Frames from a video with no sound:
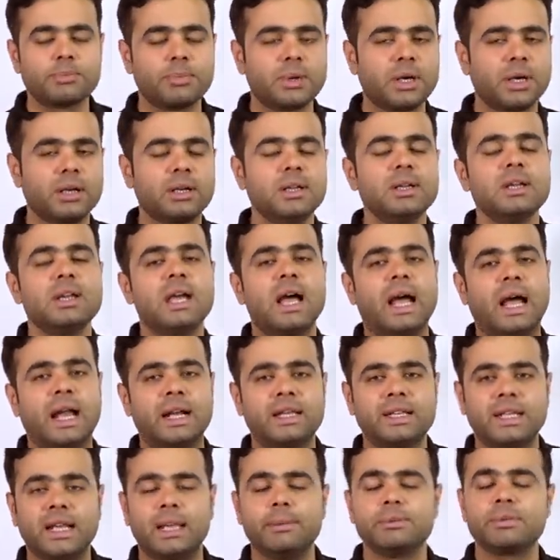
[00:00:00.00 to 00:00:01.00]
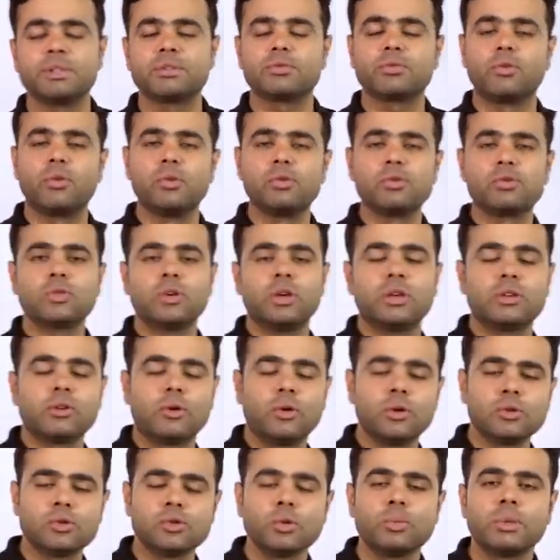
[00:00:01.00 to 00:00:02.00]
but at times is also it
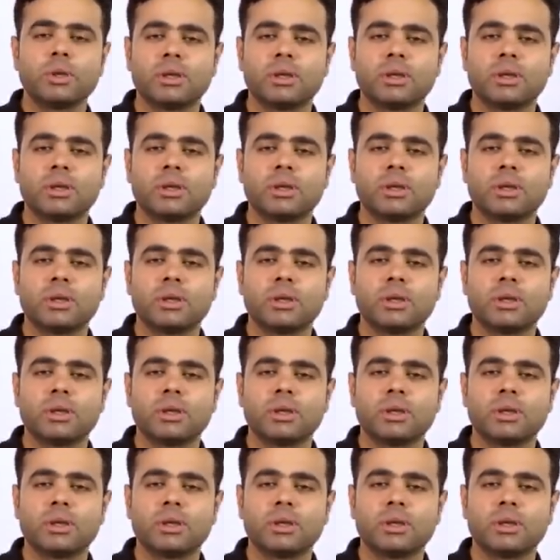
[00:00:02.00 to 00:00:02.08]
also